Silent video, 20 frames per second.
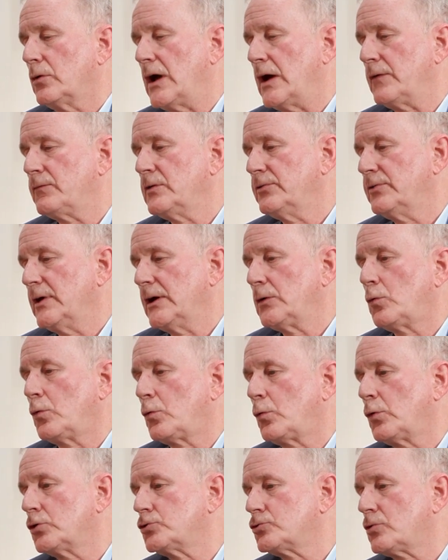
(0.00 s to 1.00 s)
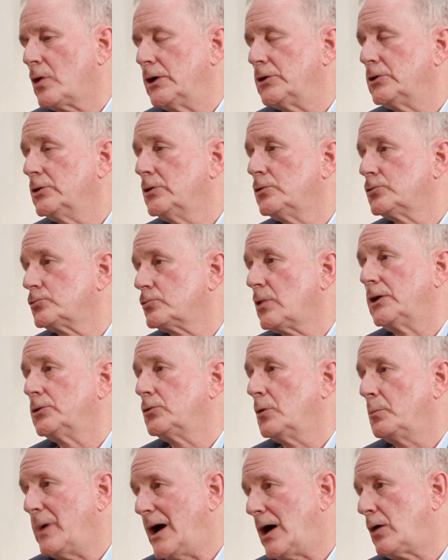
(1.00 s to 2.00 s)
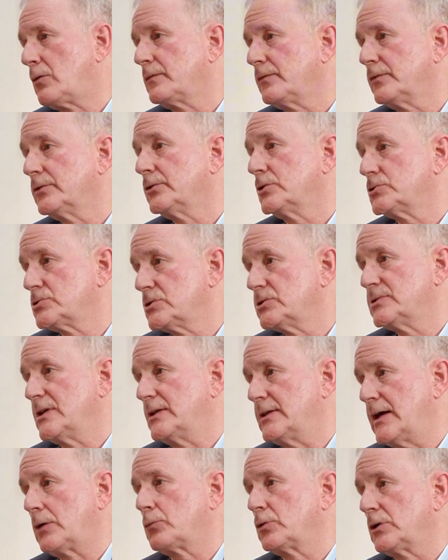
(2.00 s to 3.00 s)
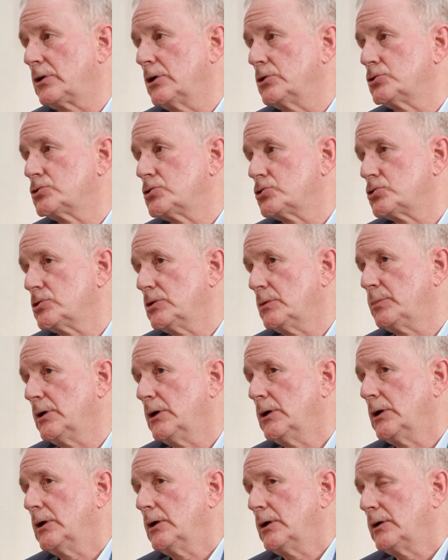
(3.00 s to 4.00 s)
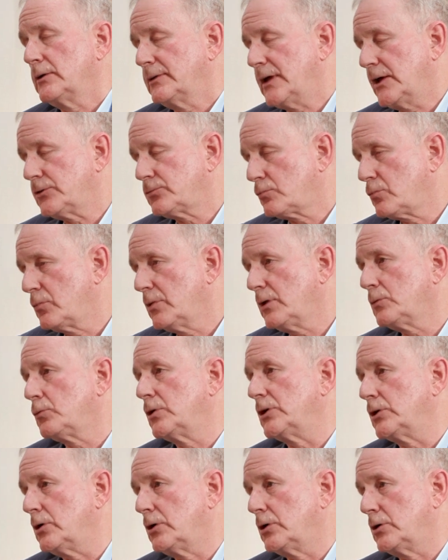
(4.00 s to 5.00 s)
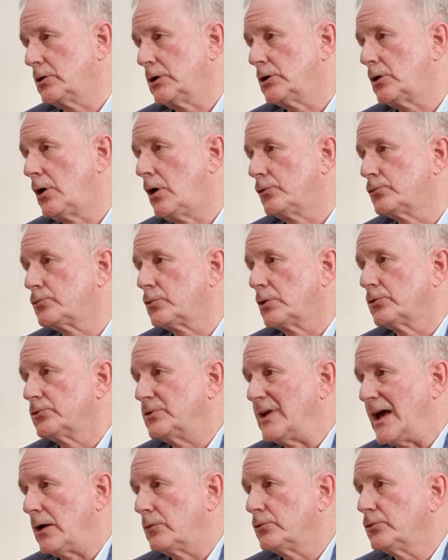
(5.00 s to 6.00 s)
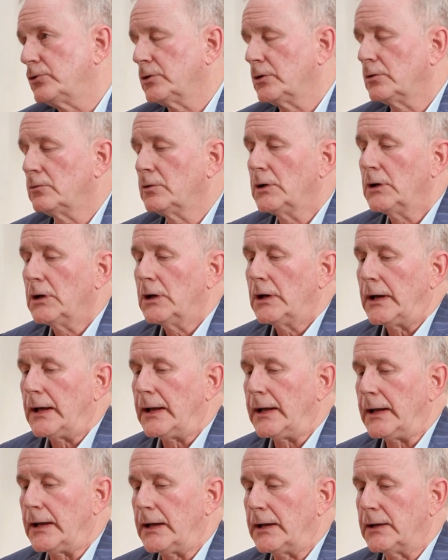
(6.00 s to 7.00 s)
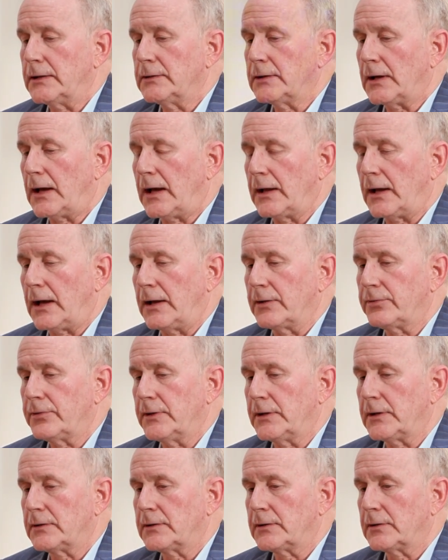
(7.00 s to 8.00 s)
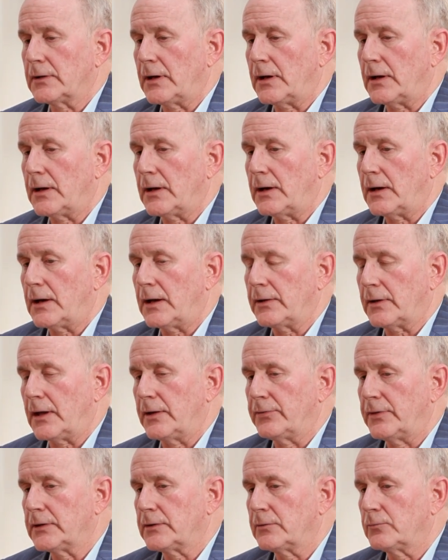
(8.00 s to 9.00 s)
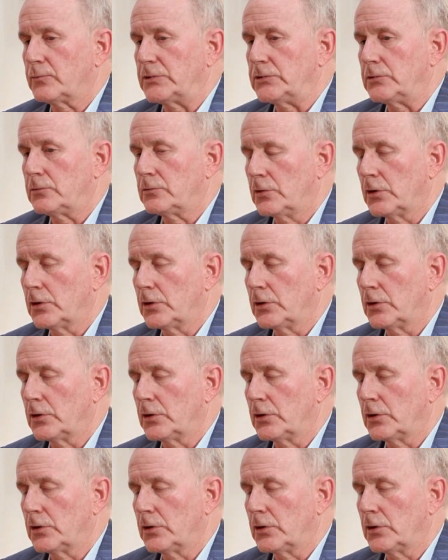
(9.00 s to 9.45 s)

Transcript: everything what we're trying to do is try to empower physicians in that relationship. That's really what it all drills down to. And I think when you